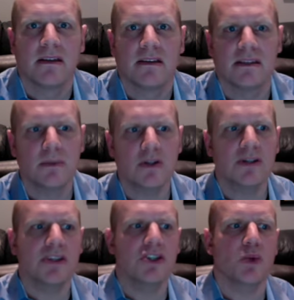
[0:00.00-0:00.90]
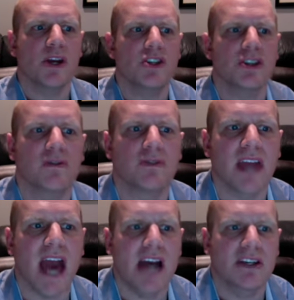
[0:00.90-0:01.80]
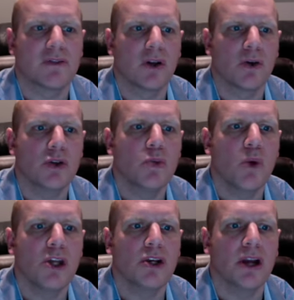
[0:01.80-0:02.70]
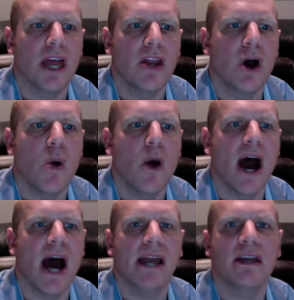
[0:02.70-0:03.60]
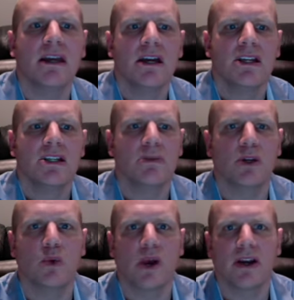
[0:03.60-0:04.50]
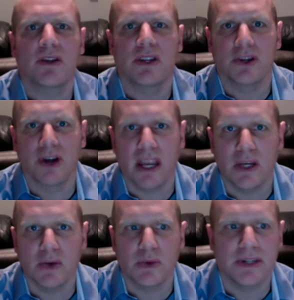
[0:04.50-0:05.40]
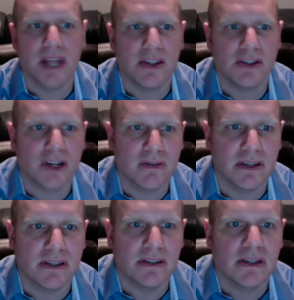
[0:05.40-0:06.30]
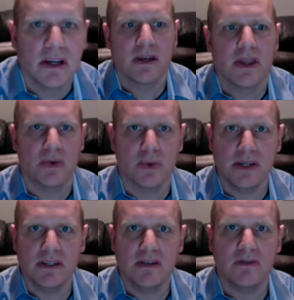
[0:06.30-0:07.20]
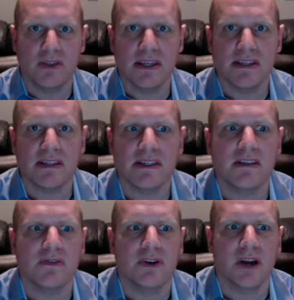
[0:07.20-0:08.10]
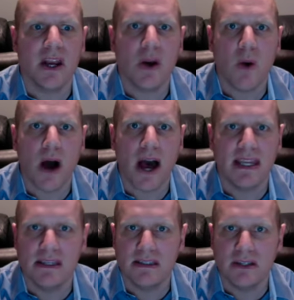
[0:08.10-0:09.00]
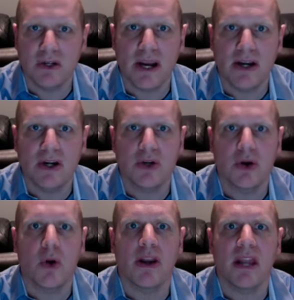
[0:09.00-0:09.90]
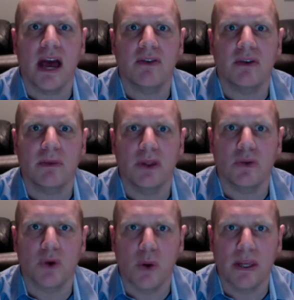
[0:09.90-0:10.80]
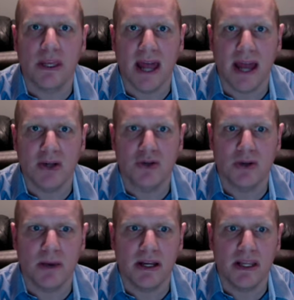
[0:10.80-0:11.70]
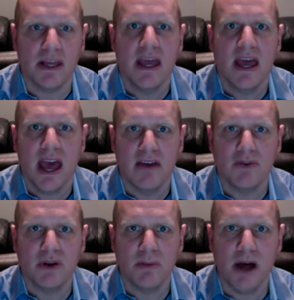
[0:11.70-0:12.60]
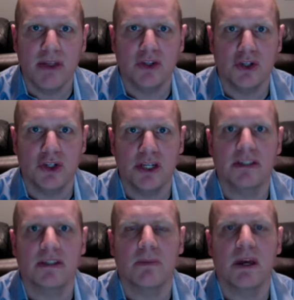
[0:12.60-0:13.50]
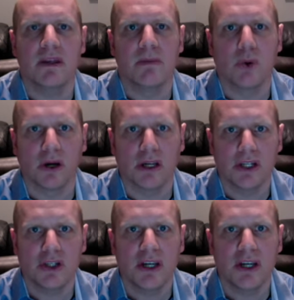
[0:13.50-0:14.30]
Similar situation for cash flow. You want your NOI to be greater than your annual debt service. The reason for this is if your NOI isn't greater, you're going to have to be throwing in extra money every month just to pay the mortgage.